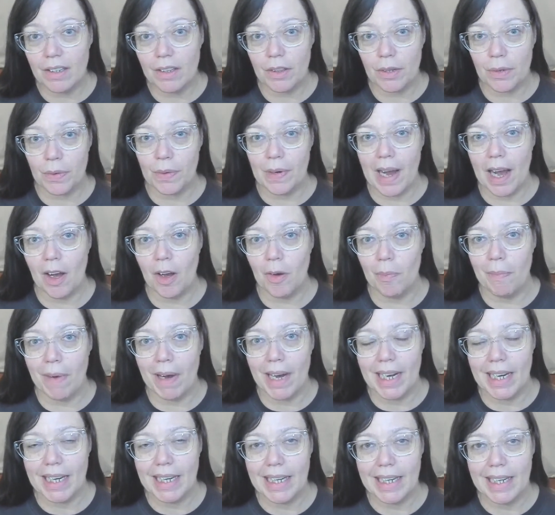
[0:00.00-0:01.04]
throughout
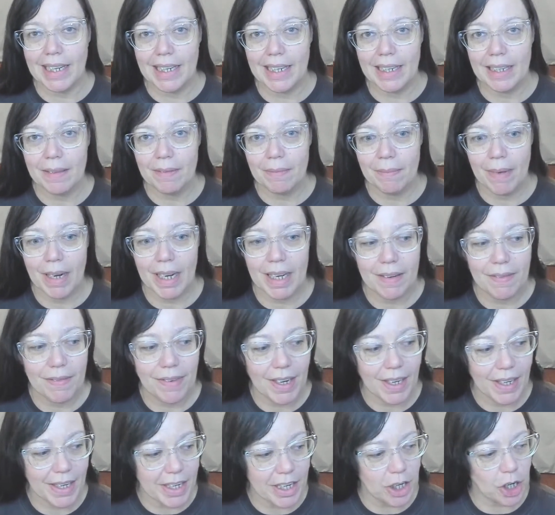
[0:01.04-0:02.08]
my
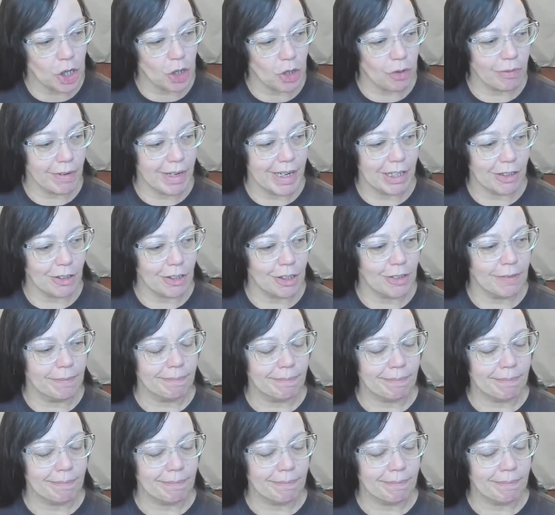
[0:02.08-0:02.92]
varied career.